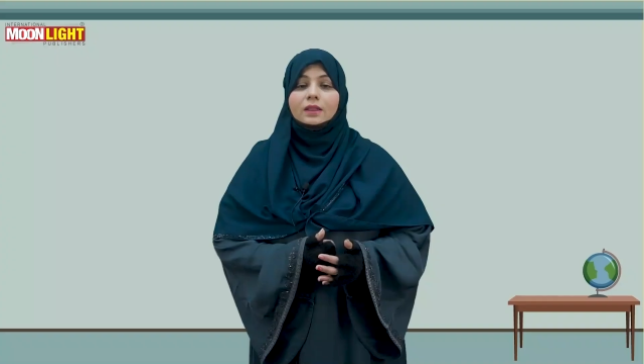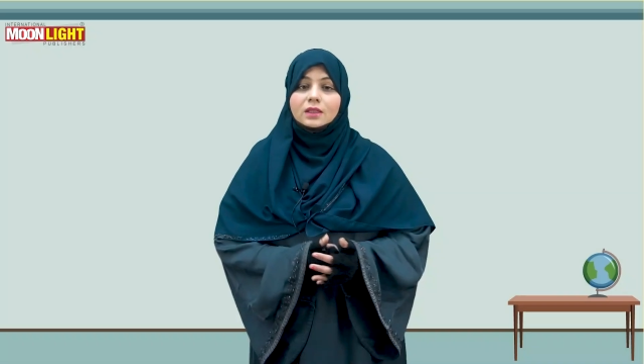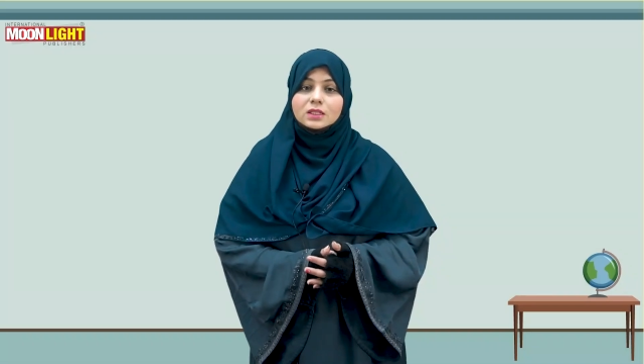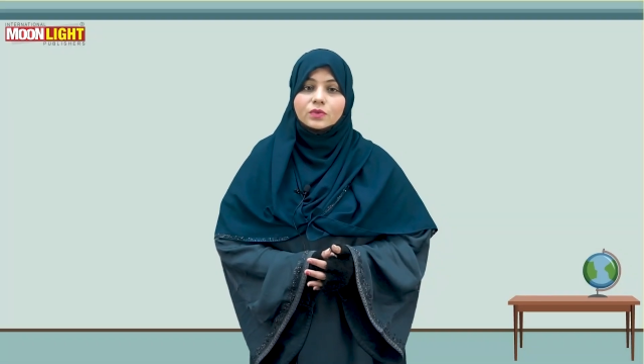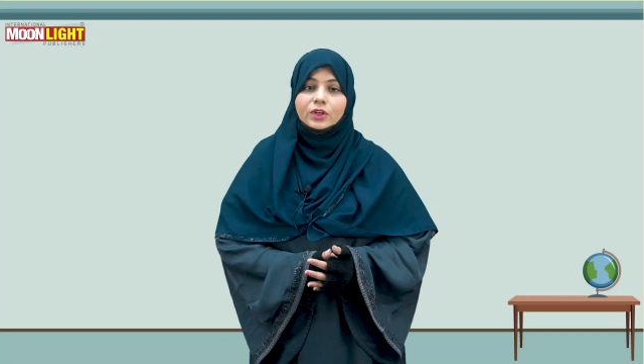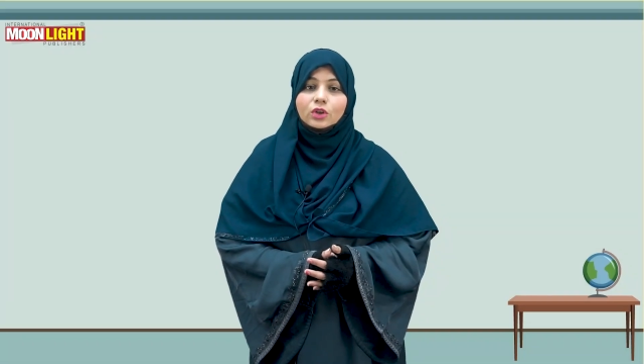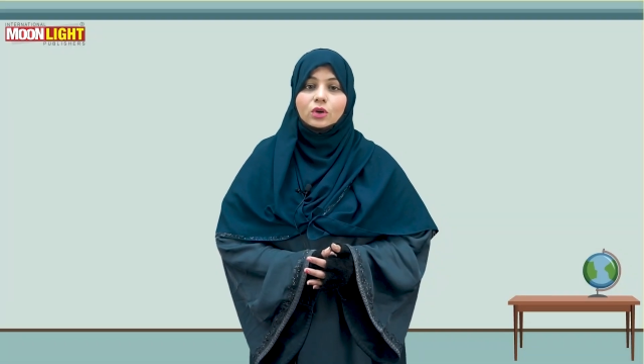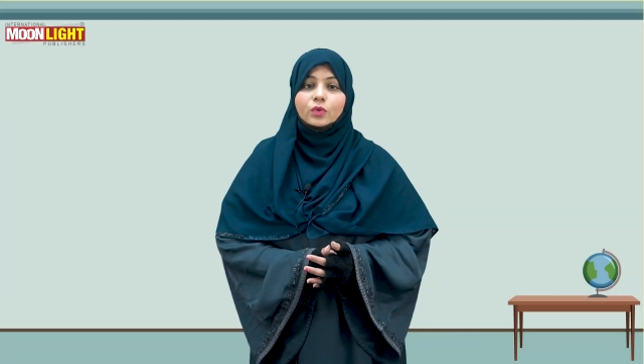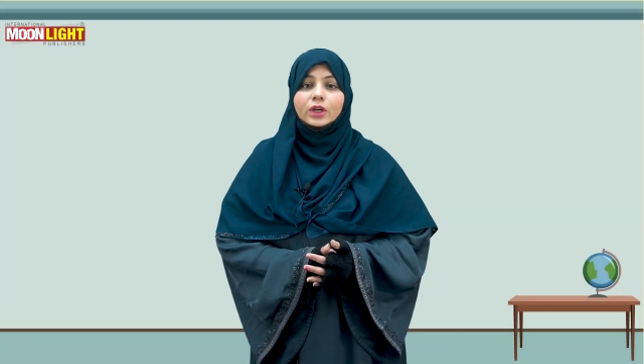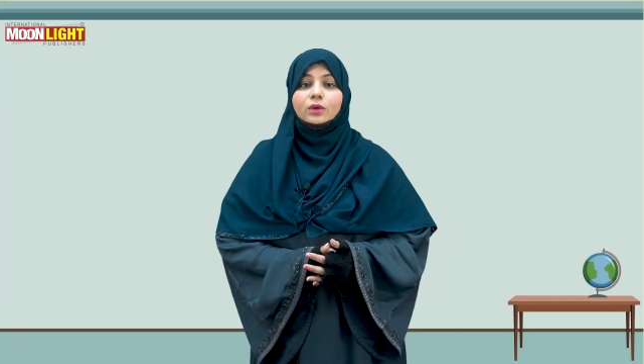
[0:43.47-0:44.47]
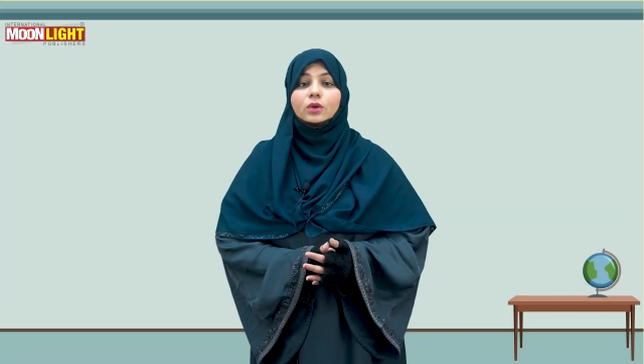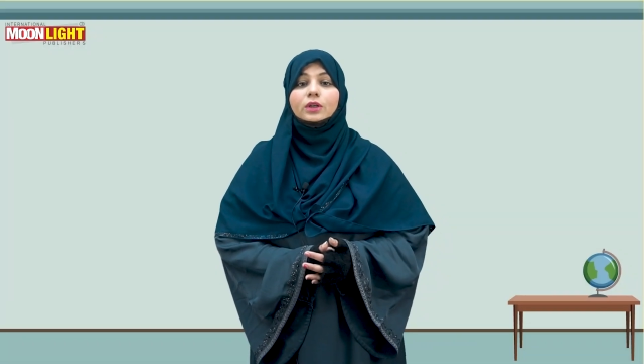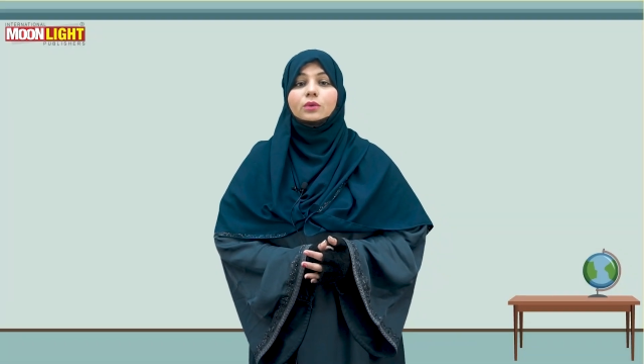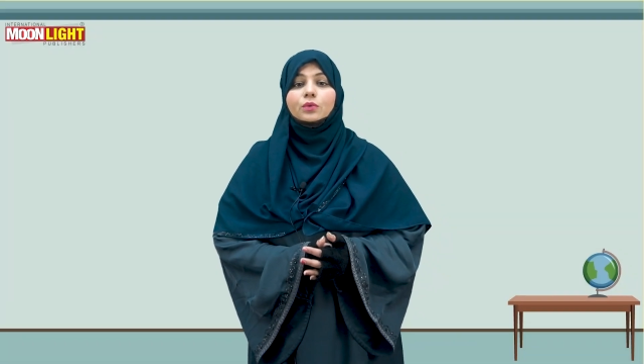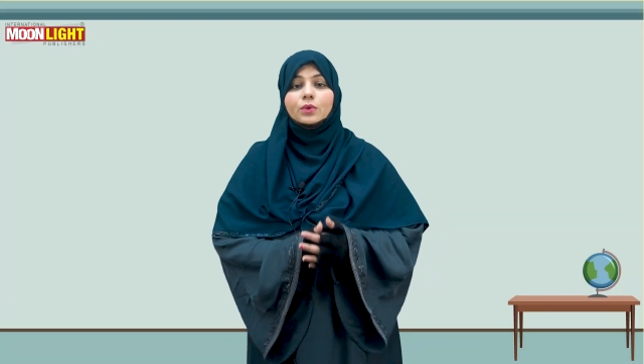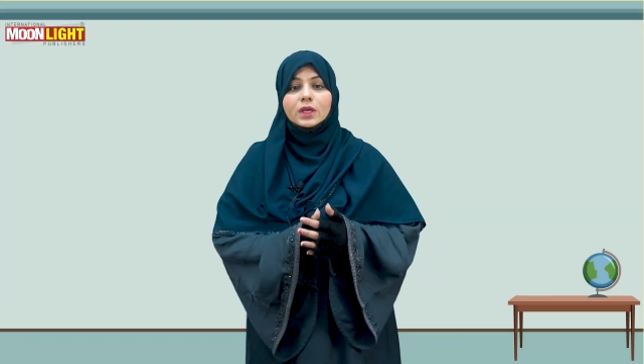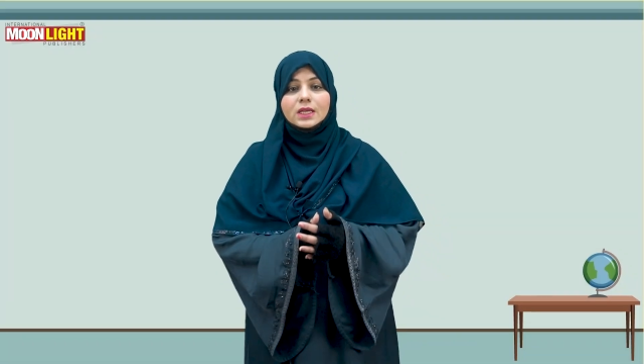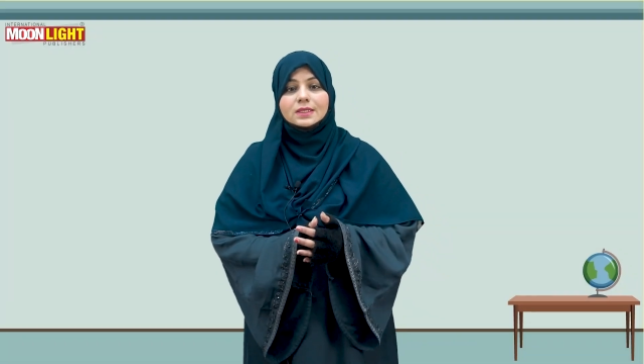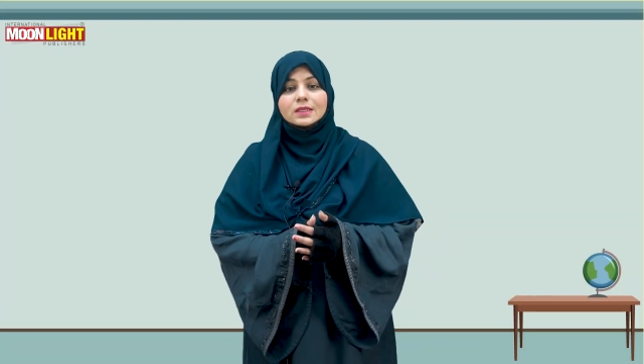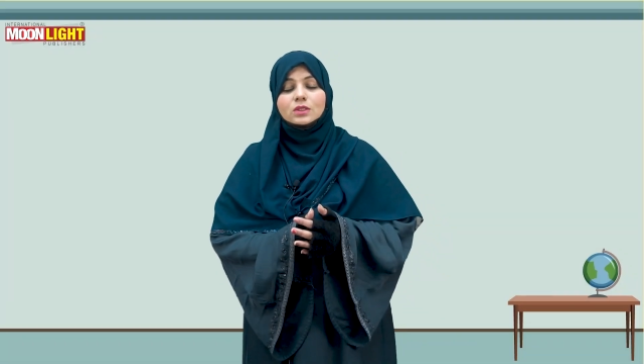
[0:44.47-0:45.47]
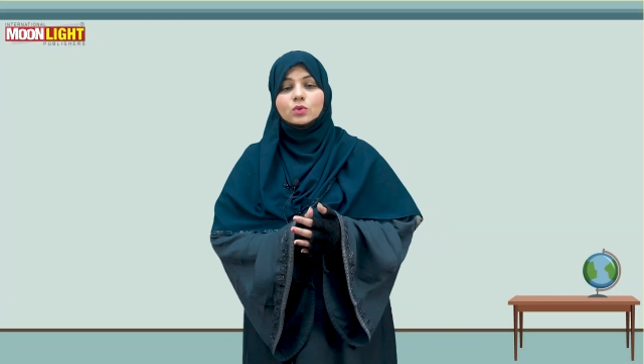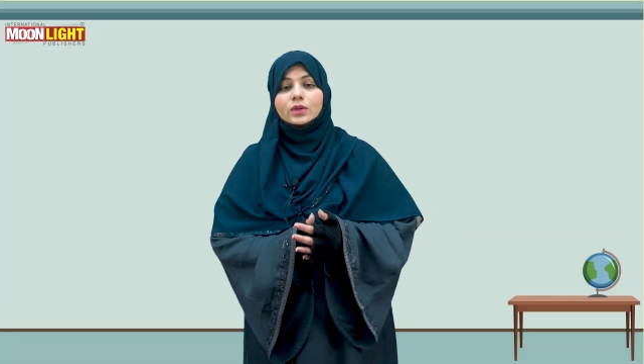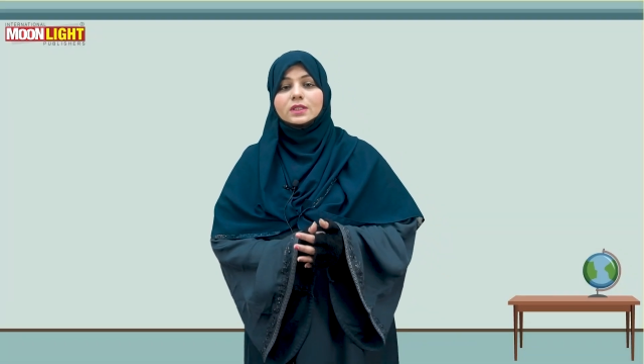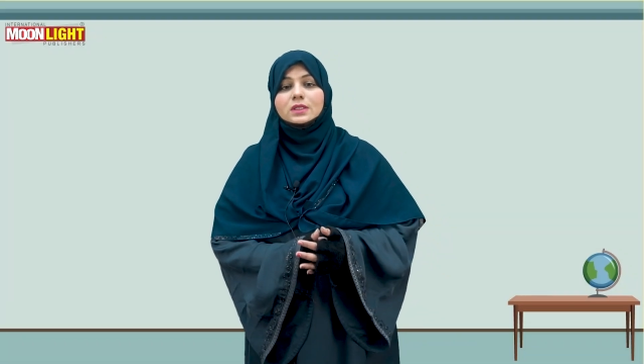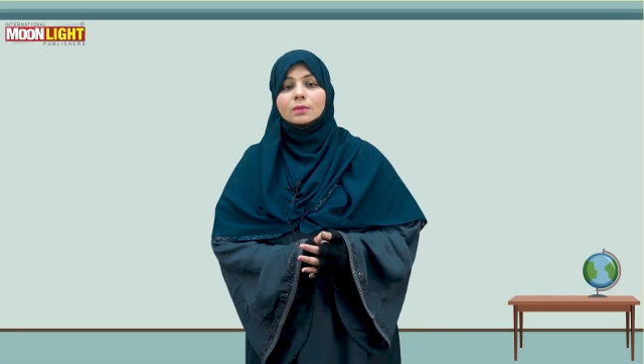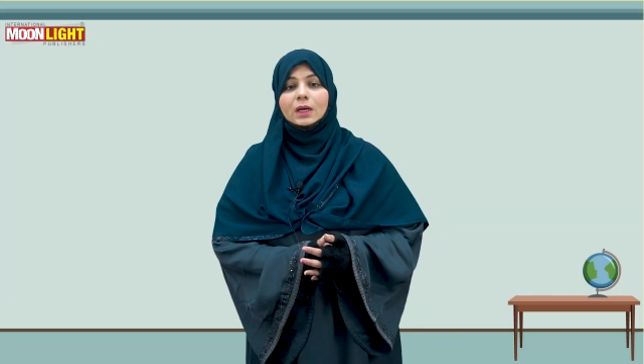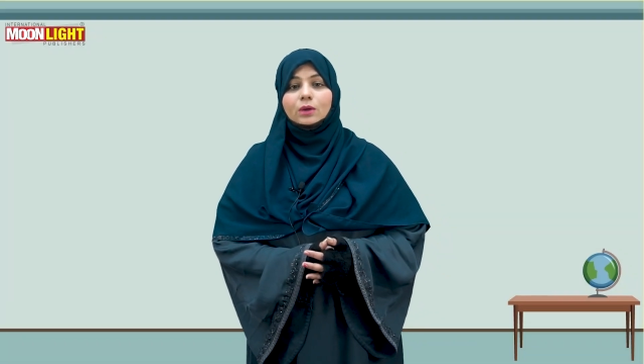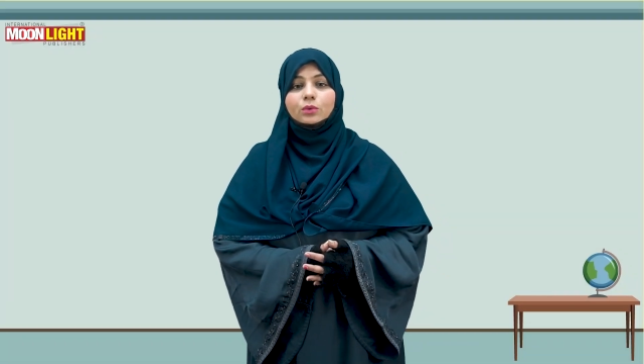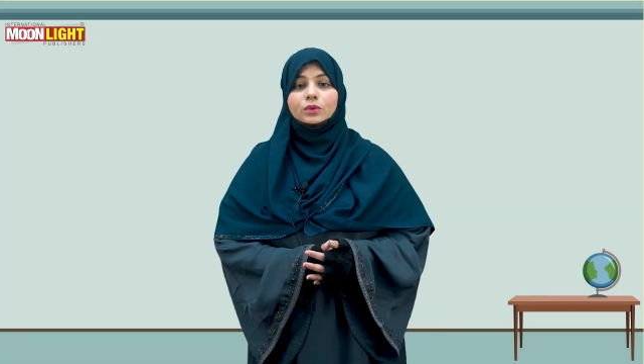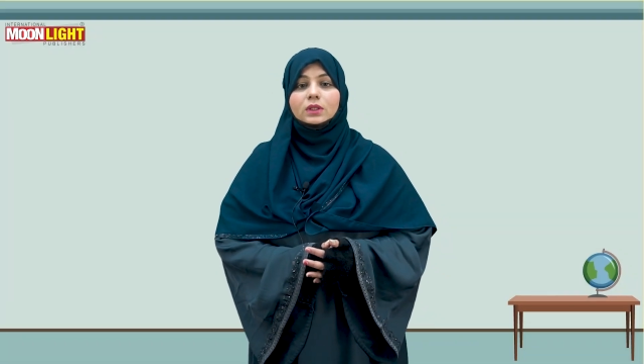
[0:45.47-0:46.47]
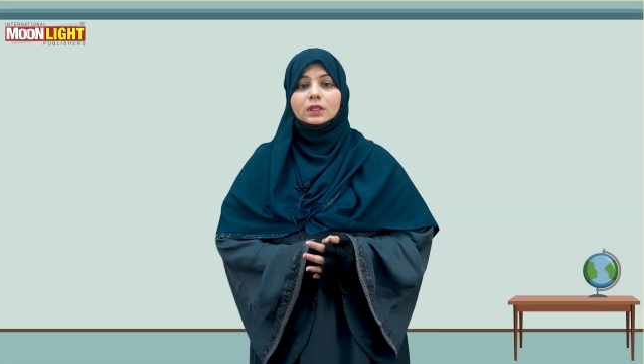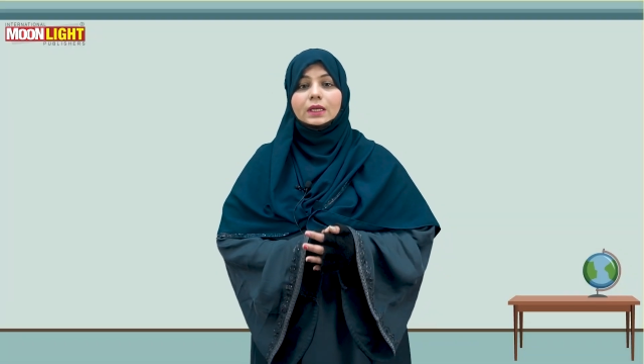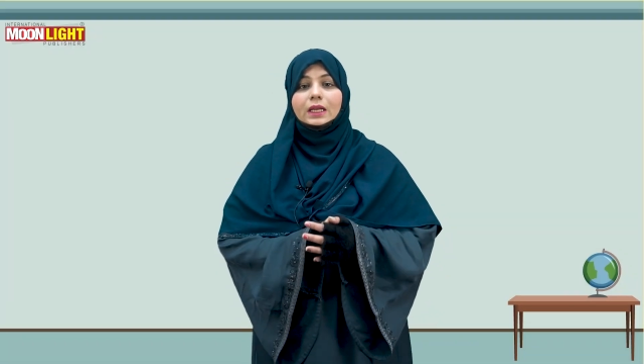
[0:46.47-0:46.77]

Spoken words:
In this video, we are going to teach the students about the